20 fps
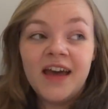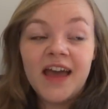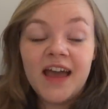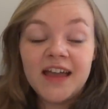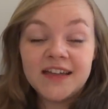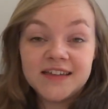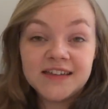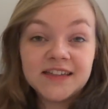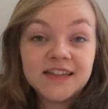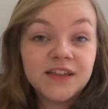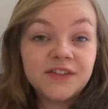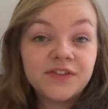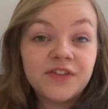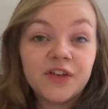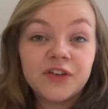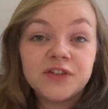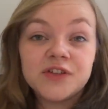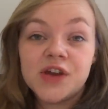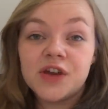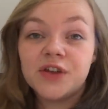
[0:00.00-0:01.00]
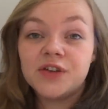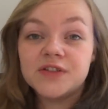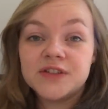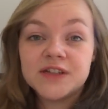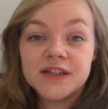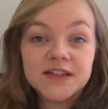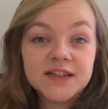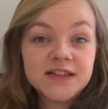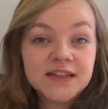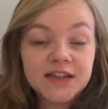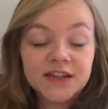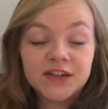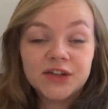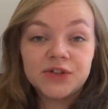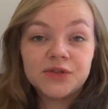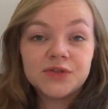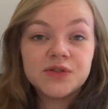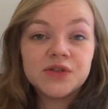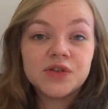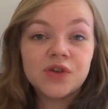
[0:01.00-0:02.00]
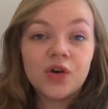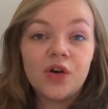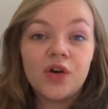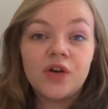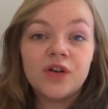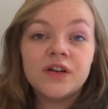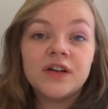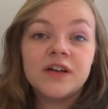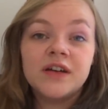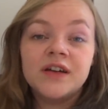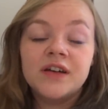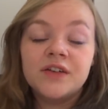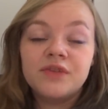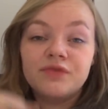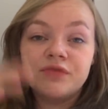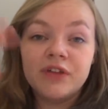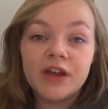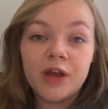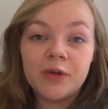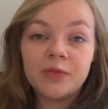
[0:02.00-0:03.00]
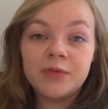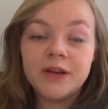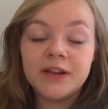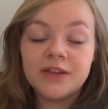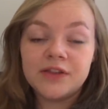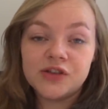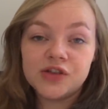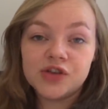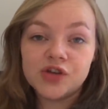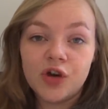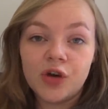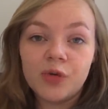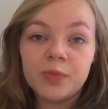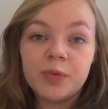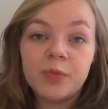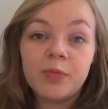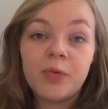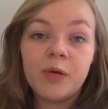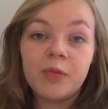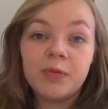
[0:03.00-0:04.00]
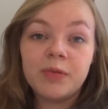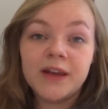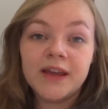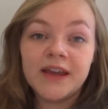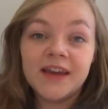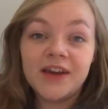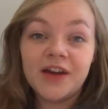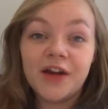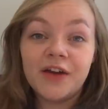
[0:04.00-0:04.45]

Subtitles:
editing photos, listing new stock, reopening the shop properly.